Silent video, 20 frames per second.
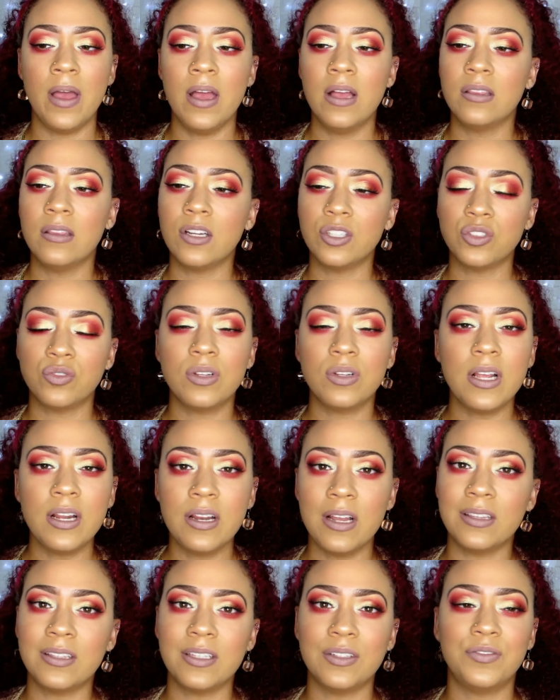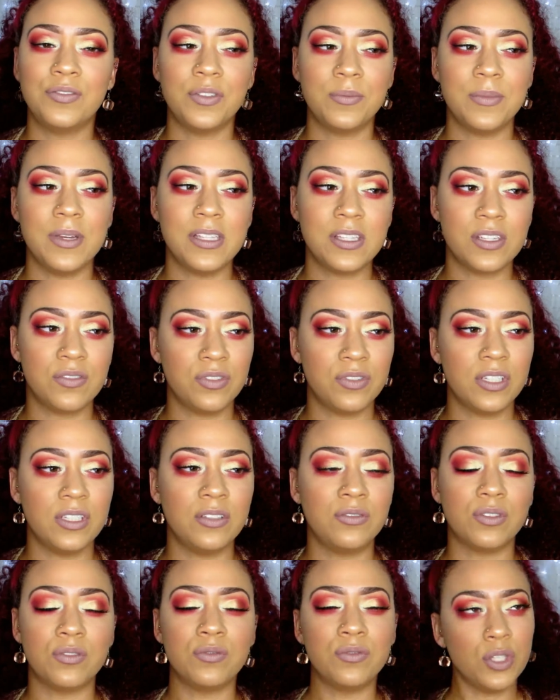There's really nothing for me to really
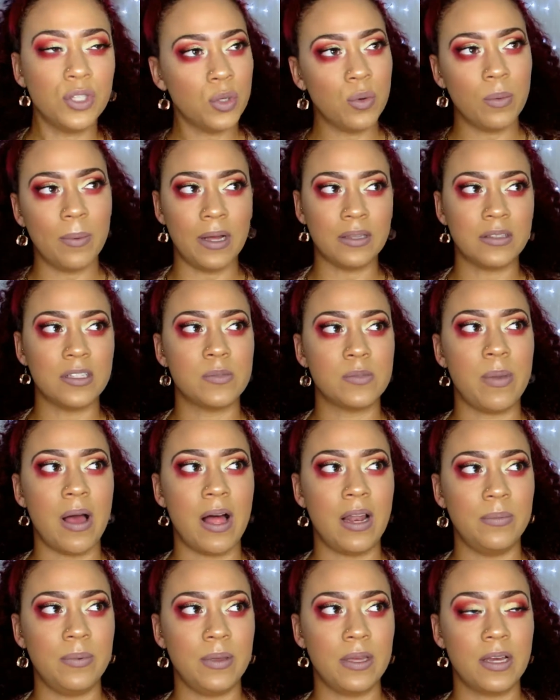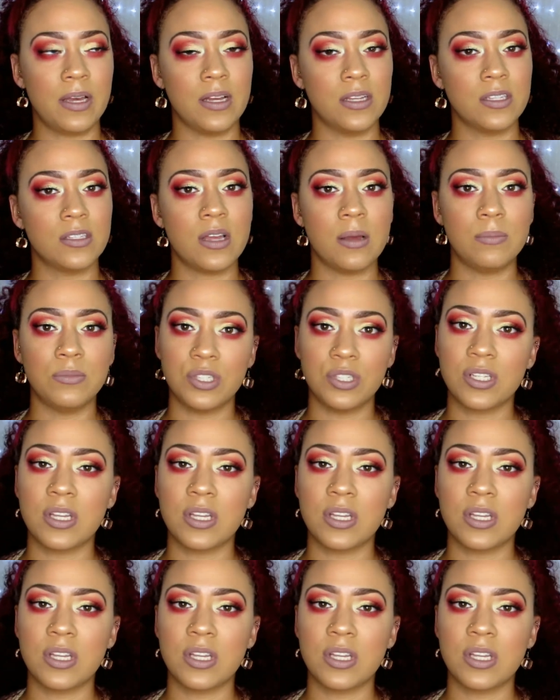review about this palette, because I'm just